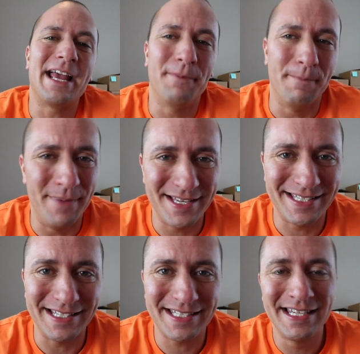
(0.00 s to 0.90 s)
of
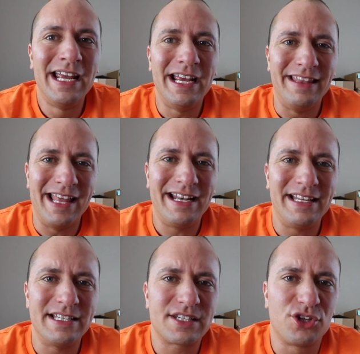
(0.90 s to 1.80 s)
business, and that
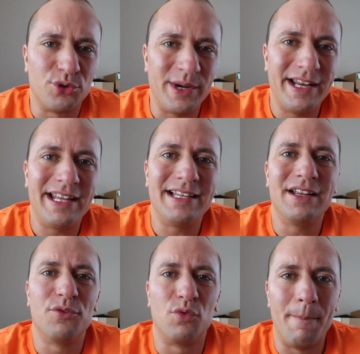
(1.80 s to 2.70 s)
is creating
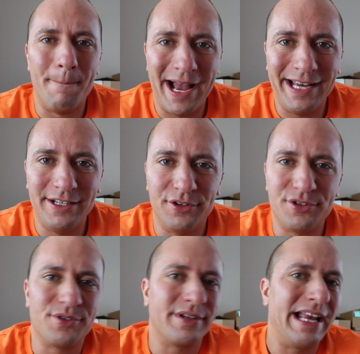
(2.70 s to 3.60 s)

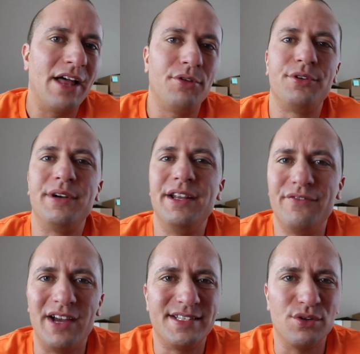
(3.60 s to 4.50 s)
reminders or calendar
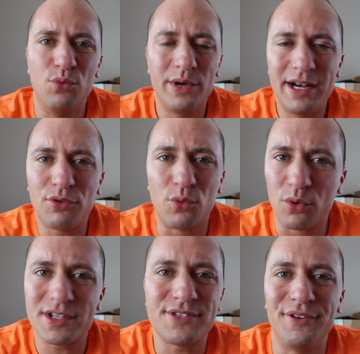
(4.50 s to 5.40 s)
invites of whatever
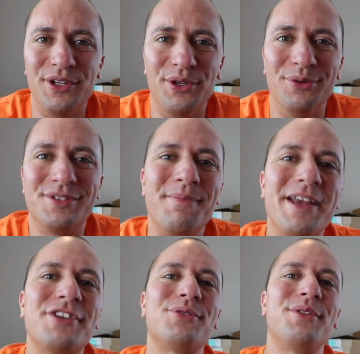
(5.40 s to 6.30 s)
works for you to
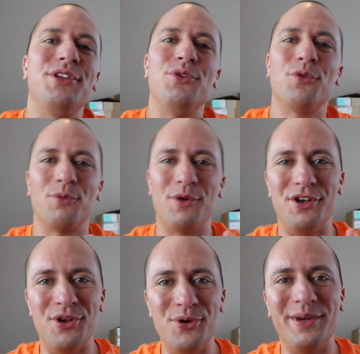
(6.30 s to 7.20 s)
make sure that you are
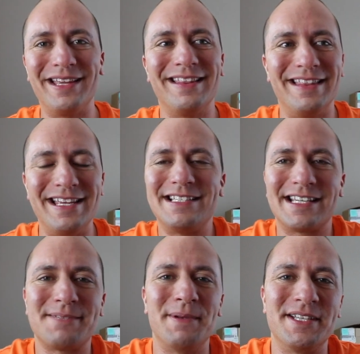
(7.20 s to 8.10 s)
renewing these
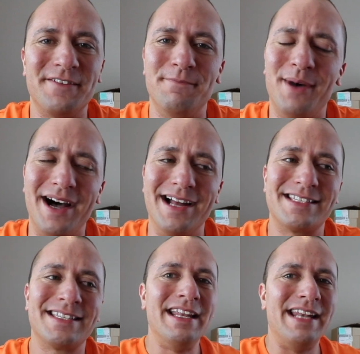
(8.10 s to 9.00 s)
expensive
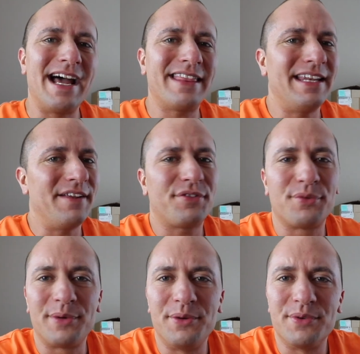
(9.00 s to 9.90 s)
bots. Not that
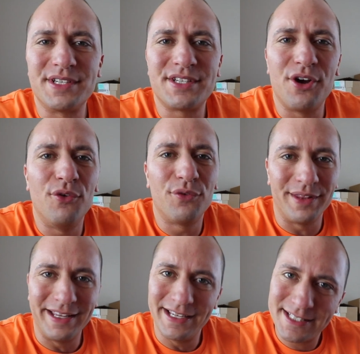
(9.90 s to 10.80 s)
F3 was
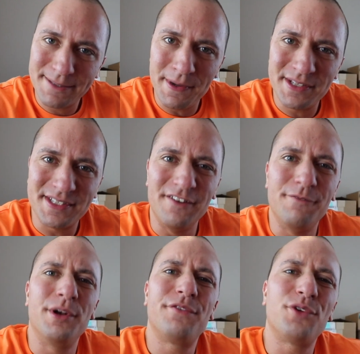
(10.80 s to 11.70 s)
overly expensive,
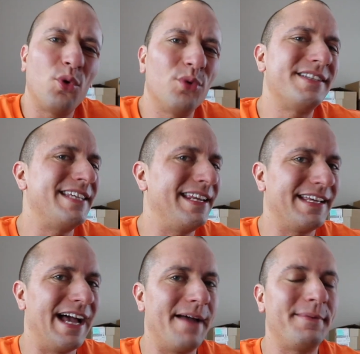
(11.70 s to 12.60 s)
but if you're holding 10
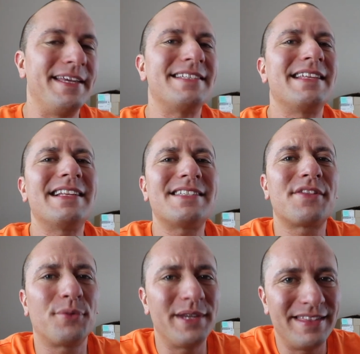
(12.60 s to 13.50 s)
copies, that's
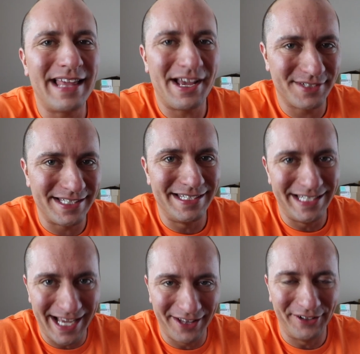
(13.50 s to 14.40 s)

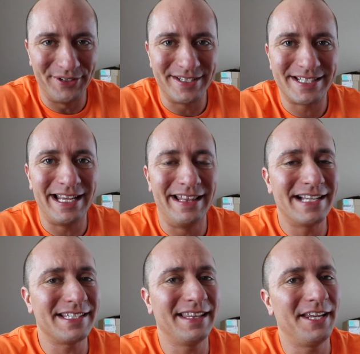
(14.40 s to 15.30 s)
$3,000, and
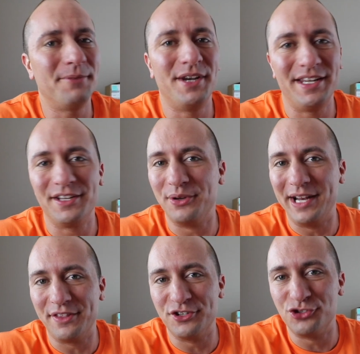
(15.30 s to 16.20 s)
that's a lot of money to go
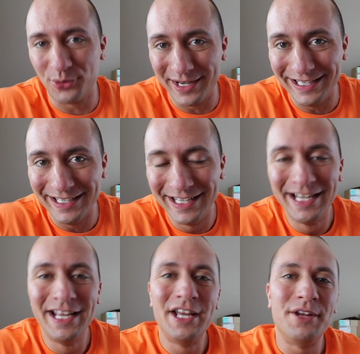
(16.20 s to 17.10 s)
down the drain
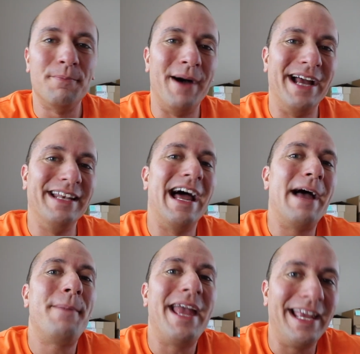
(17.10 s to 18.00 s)
by
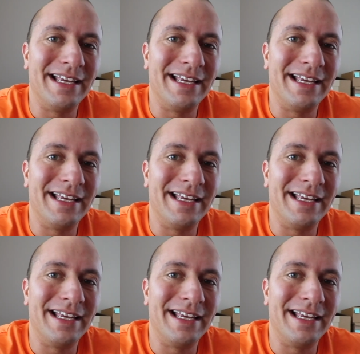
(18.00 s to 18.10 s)
not paying